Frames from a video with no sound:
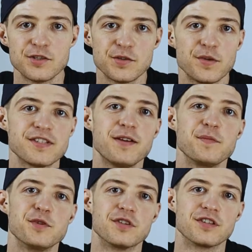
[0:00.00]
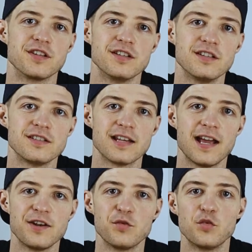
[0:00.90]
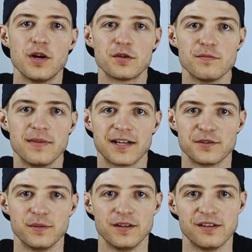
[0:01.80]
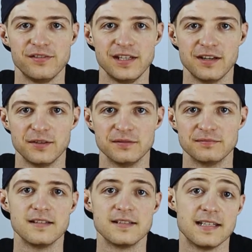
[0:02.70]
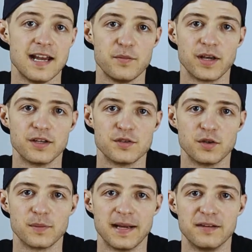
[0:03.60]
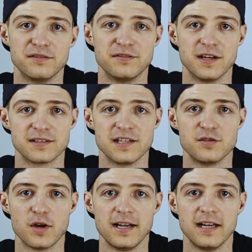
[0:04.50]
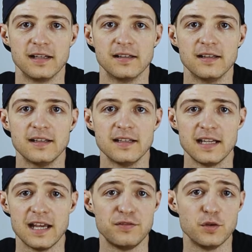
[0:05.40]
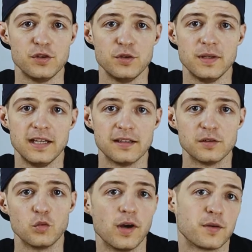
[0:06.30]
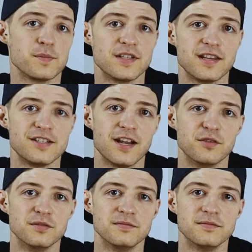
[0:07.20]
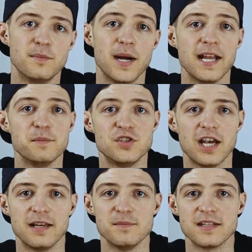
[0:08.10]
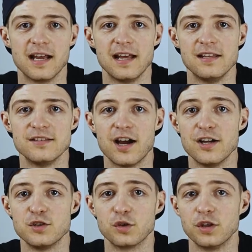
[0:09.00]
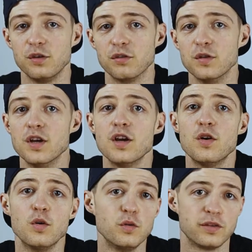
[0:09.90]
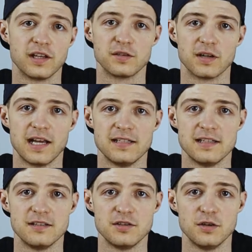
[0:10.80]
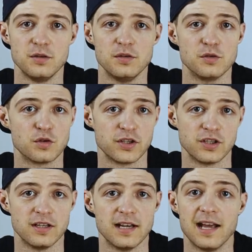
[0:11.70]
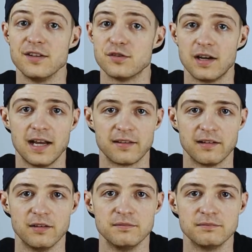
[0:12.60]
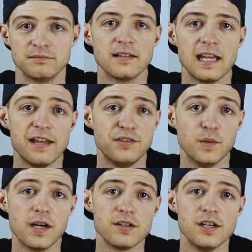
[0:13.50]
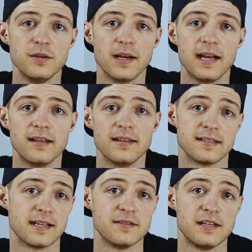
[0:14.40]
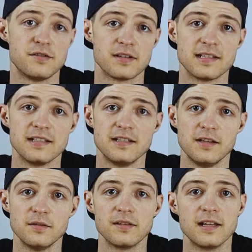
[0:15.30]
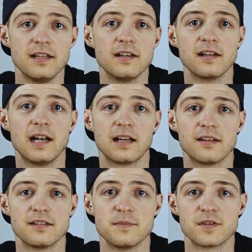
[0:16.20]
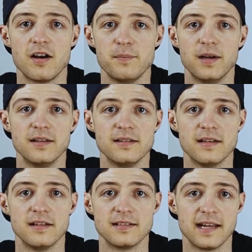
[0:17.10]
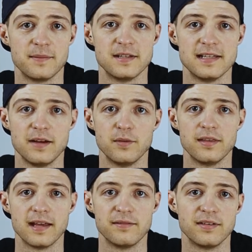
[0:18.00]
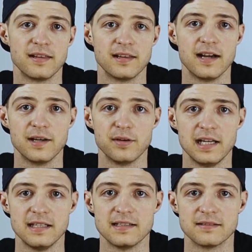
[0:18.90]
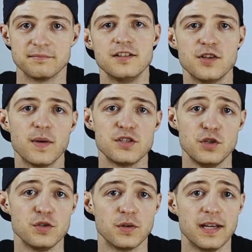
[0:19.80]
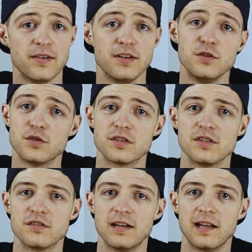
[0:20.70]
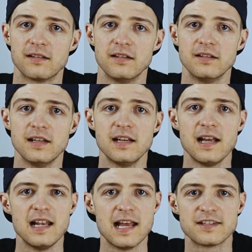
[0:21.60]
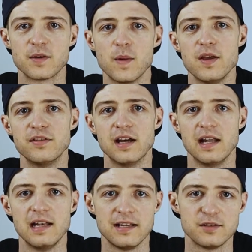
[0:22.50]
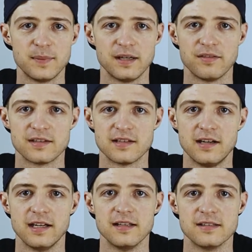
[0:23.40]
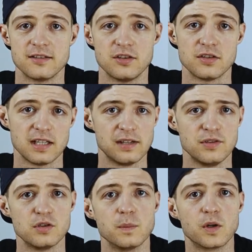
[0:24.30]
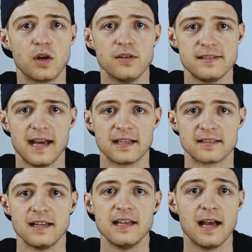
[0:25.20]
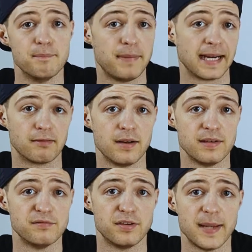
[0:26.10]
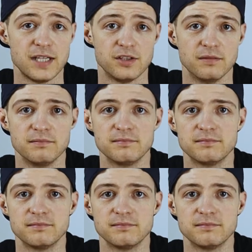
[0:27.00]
So what's up, nutrition nerds, and welcome back to another video. Today we're going to talk about fasted training. If you're new here, welcome to the channel. My name's James and I talk you through all things related to nutrition and triathlon. If you are new and that sounds interesting to you, then you can click the subscribe button to stay up to date with everything that I release. So as usual here at Nutrition Triathlon, let's go over a little bit of the science just to give you some context and background information.